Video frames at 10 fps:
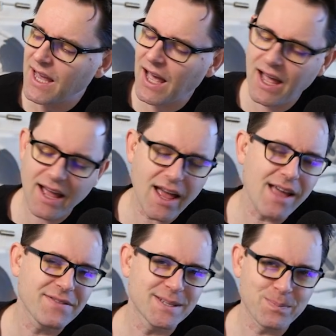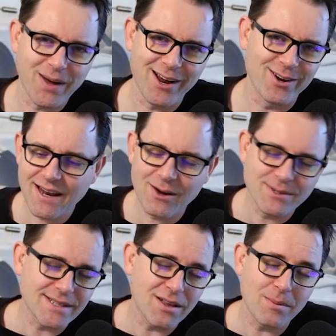I have this buyer and I
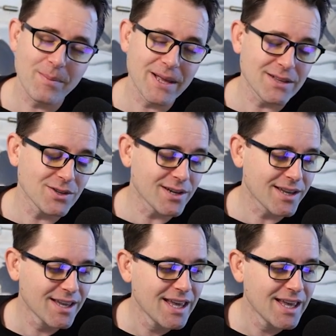always tell him, I'm like, look,